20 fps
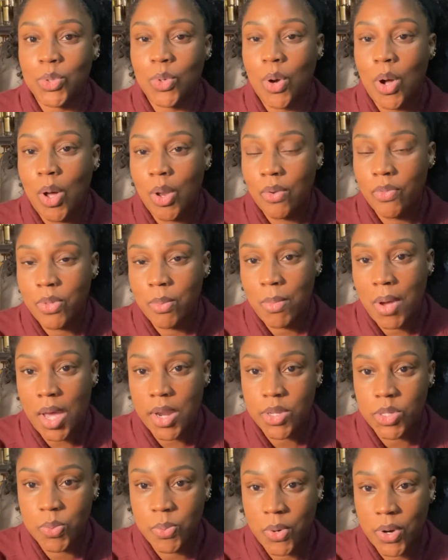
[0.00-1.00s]
you all of the
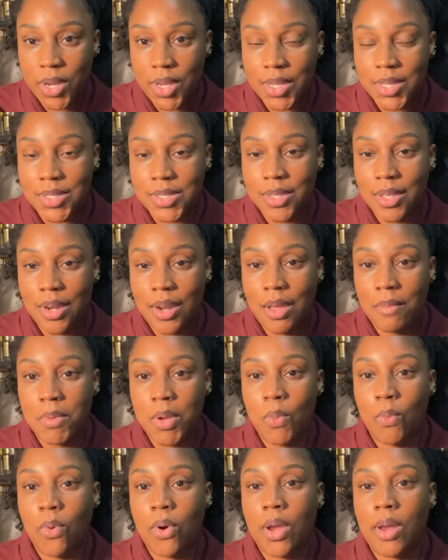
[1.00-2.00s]
body sprays that I've
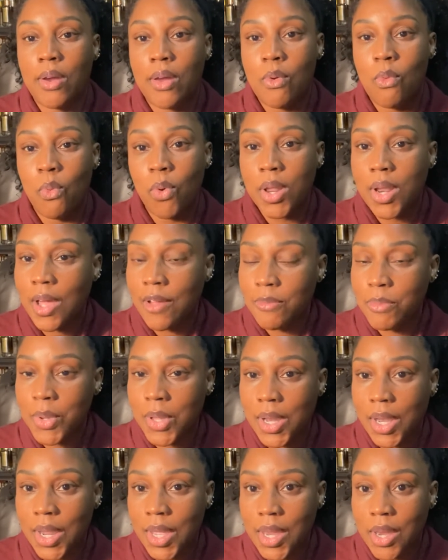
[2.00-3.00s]
been wearing, what I've
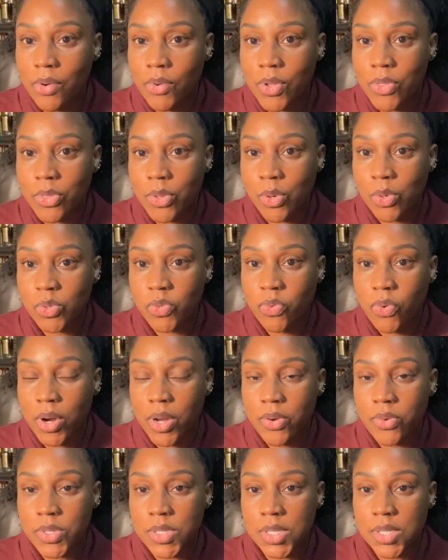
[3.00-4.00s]
been layering those
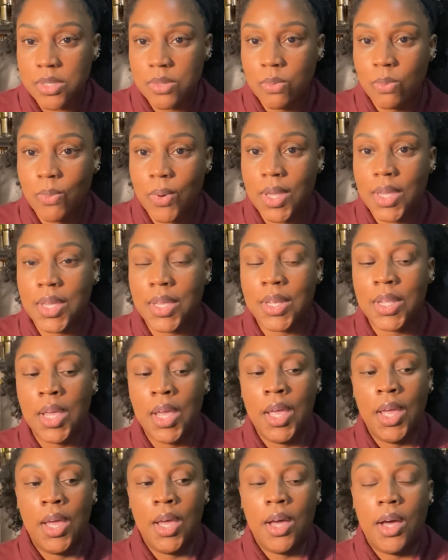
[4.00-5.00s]
fragrances with,
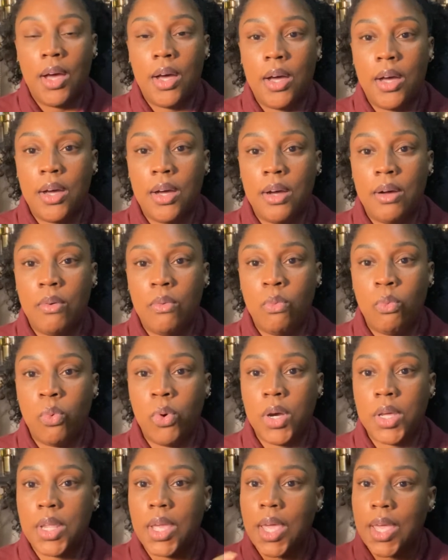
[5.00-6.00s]

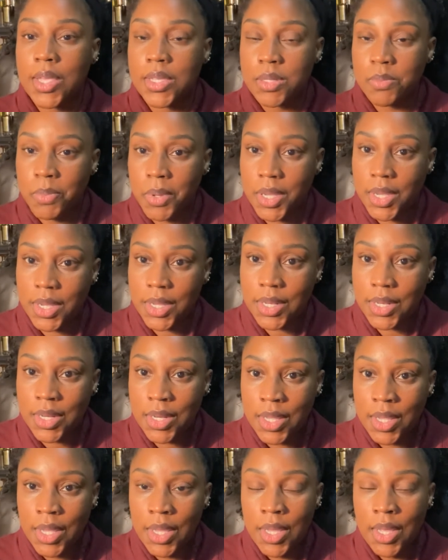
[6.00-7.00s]
what has
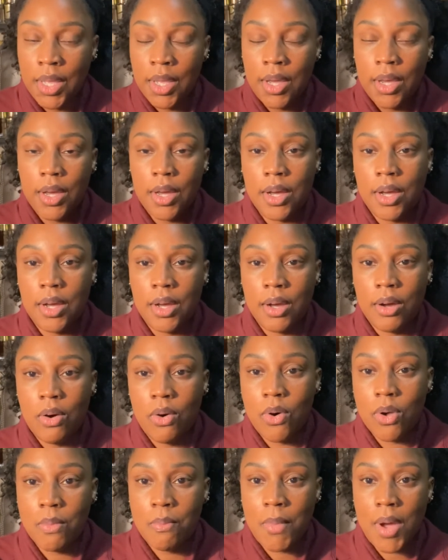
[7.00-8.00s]
been
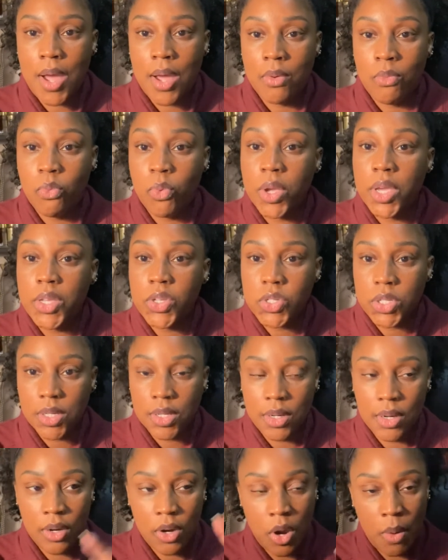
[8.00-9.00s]
on
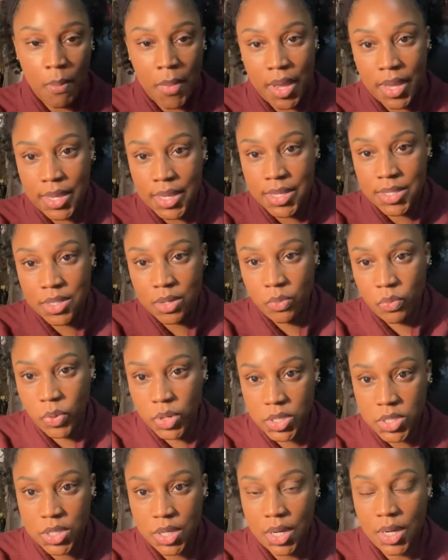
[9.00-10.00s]
my easy
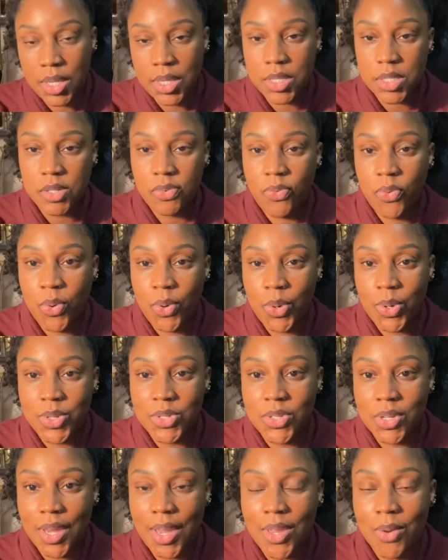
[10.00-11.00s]
reach list for
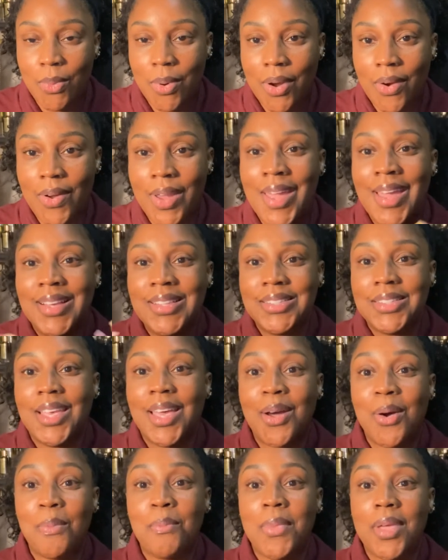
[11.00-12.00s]
January.
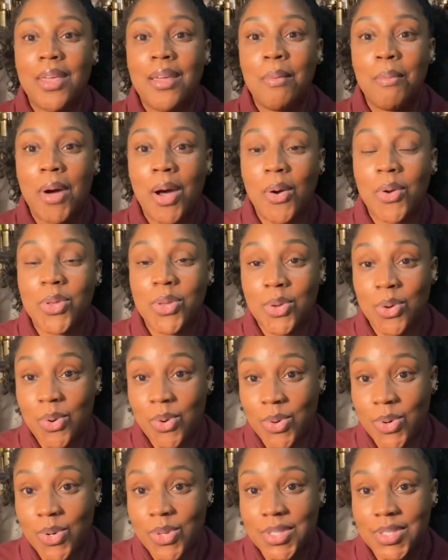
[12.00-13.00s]
Tell me about
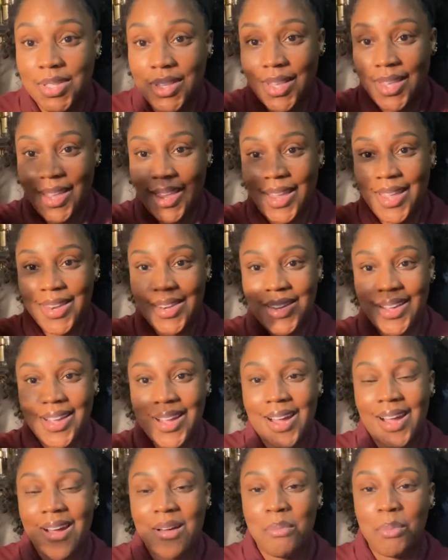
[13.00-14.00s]
yours in the
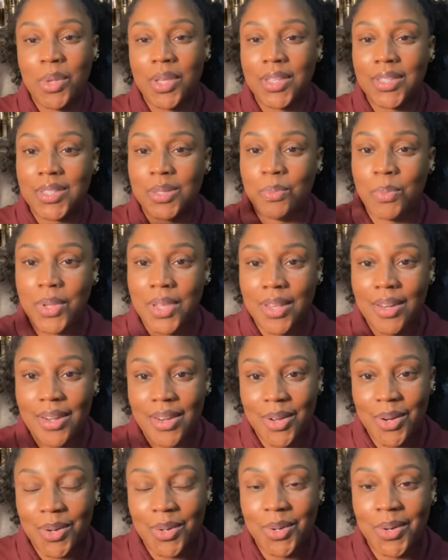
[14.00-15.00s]
comments
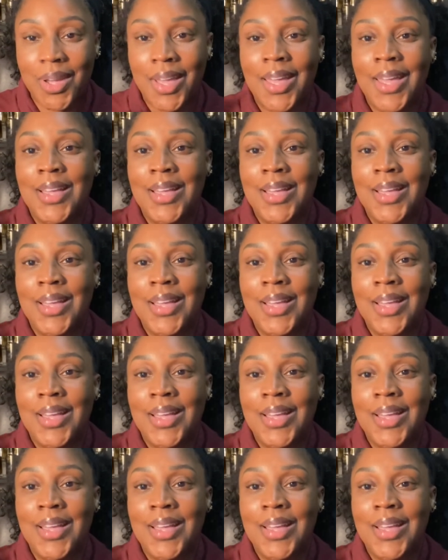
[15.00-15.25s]
below.